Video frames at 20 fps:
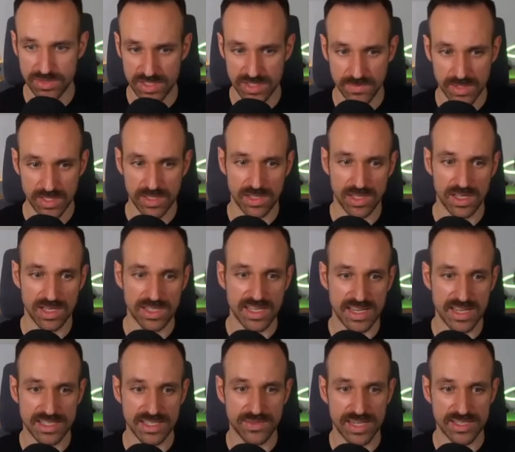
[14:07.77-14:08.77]
do this.
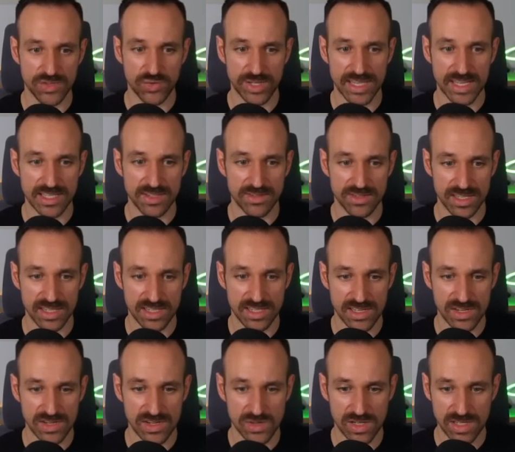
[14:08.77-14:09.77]
EAS device create. So I can
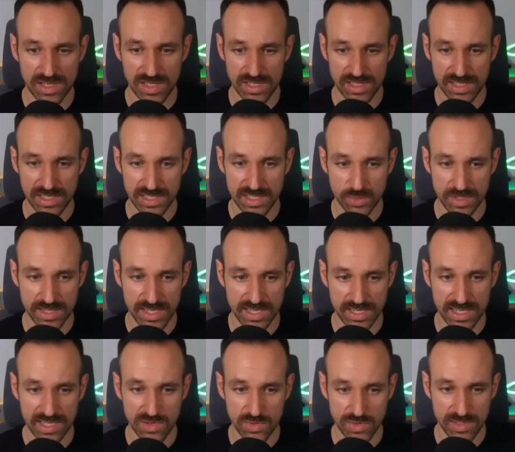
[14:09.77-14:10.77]
now, yes, I want that
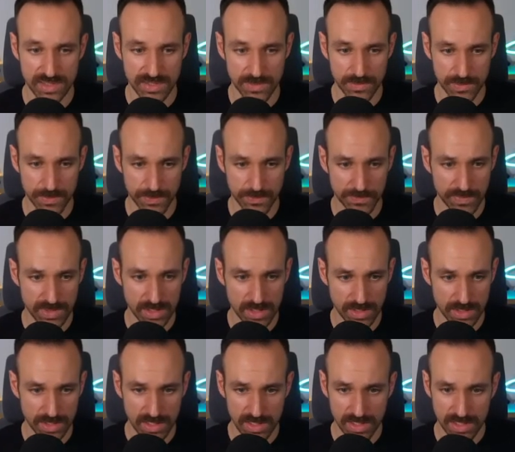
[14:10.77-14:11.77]
account.
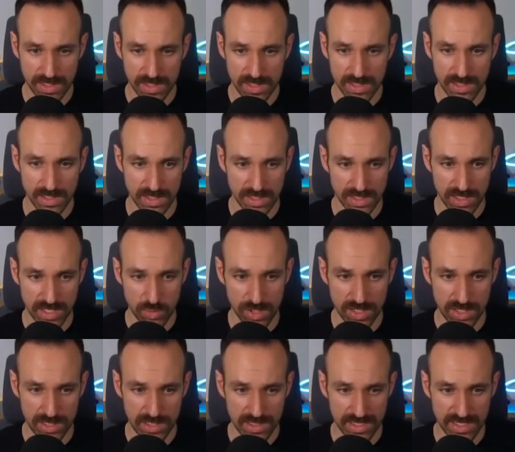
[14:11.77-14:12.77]
and then I want
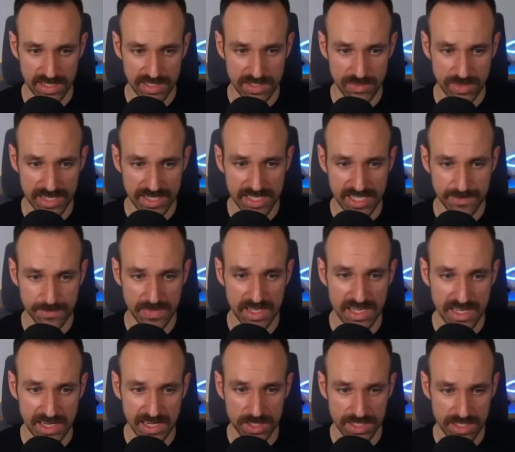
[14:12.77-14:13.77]
to log into my team,
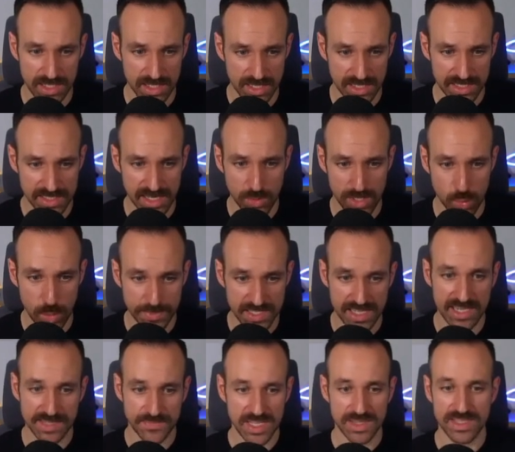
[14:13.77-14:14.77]
and I want, let's say I want a
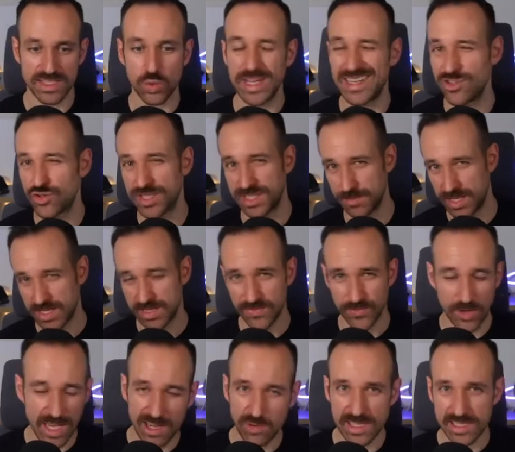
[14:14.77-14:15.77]
website. This is quite interesting because
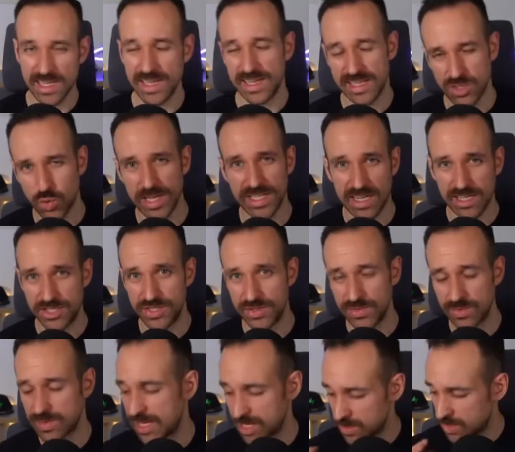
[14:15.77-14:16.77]
on iOS, it's quite hard
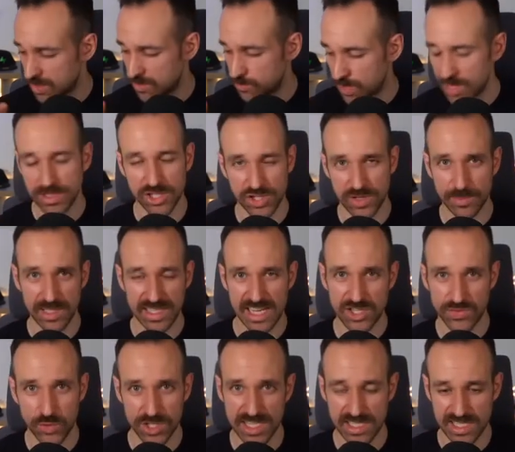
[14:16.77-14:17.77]
to like publish your
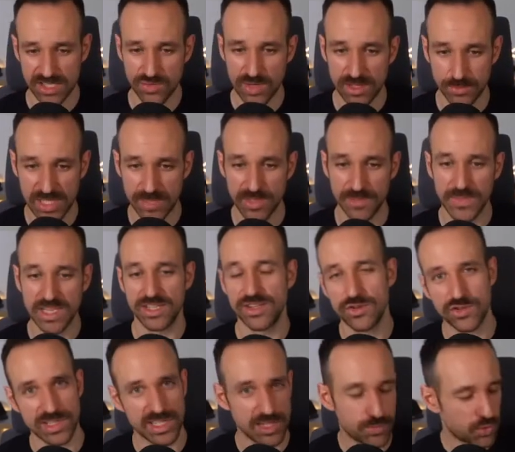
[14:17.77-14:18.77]
application for testing to other people. You
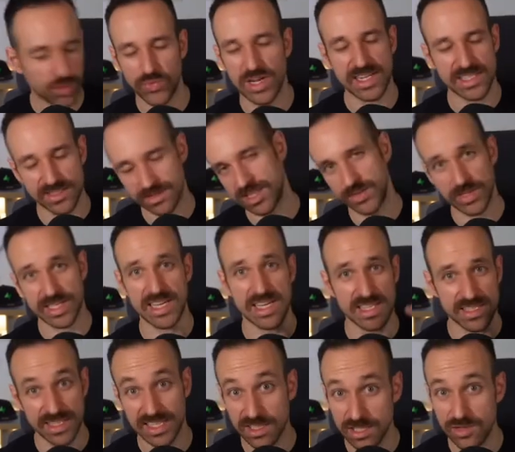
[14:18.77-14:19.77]
usually need profiles and
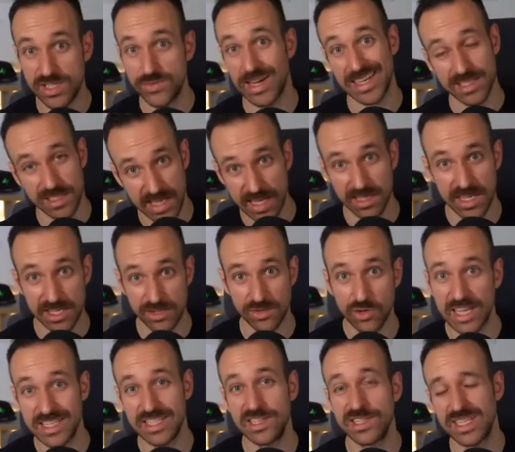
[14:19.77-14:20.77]
certificates and include devices and their
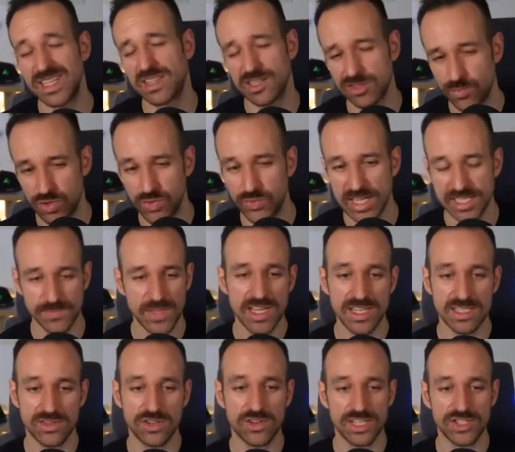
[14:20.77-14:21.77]
UIDs in those profiles.
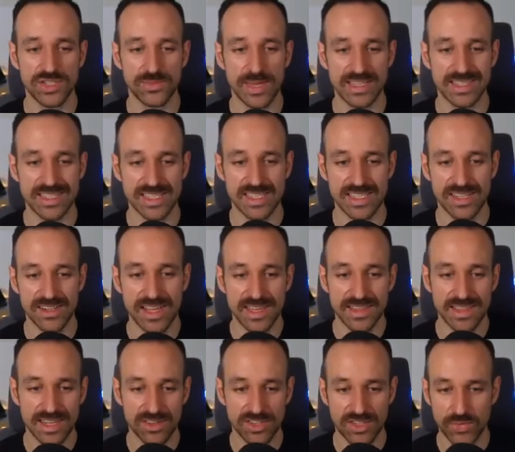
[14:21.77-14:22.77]
So in order to make this easier,
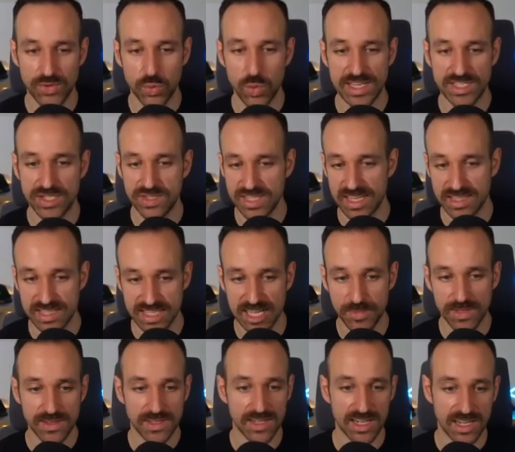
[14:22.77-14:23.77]
there are different ways to set this
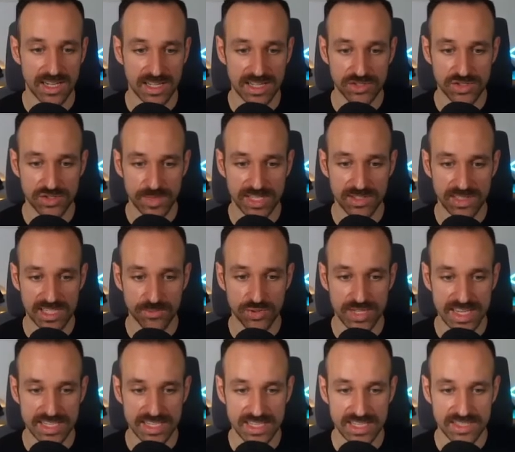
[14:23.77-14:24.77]
up. Allows you to manually
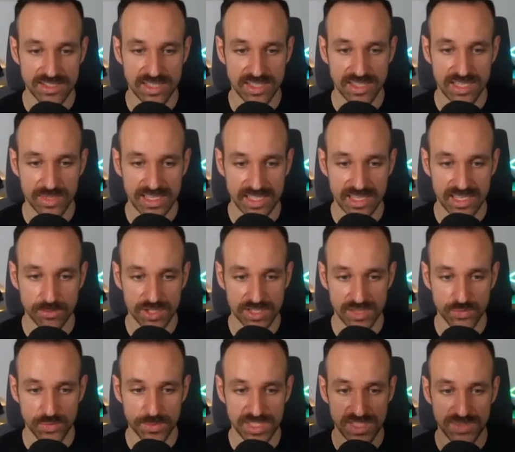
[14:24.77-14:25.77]
input IDs. You can have like import
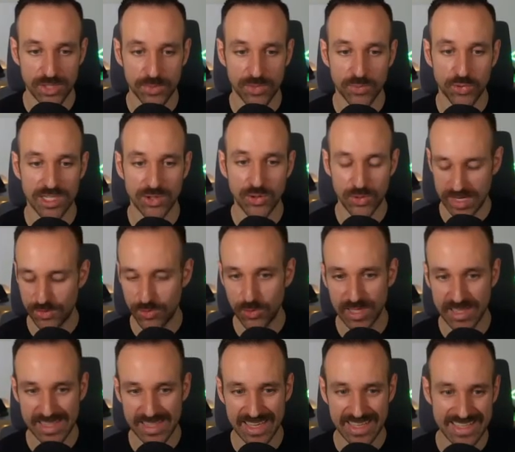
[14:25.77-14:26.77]
stuff from the developer portal, or what I
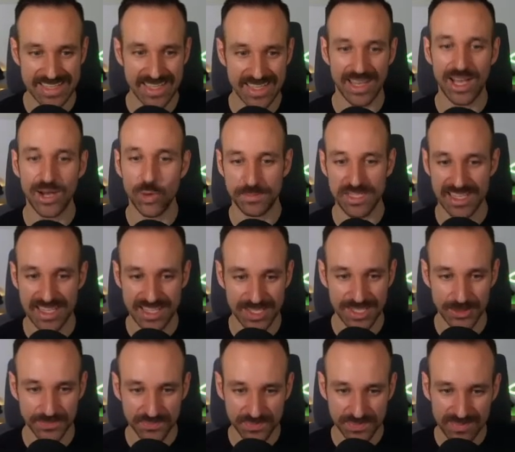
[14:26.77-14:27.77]
really like is a website.
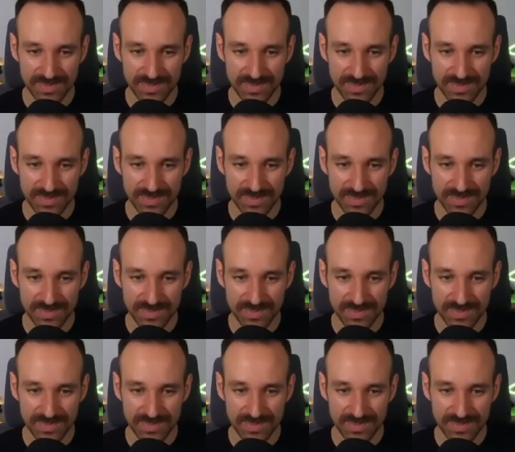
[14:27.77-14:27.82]
So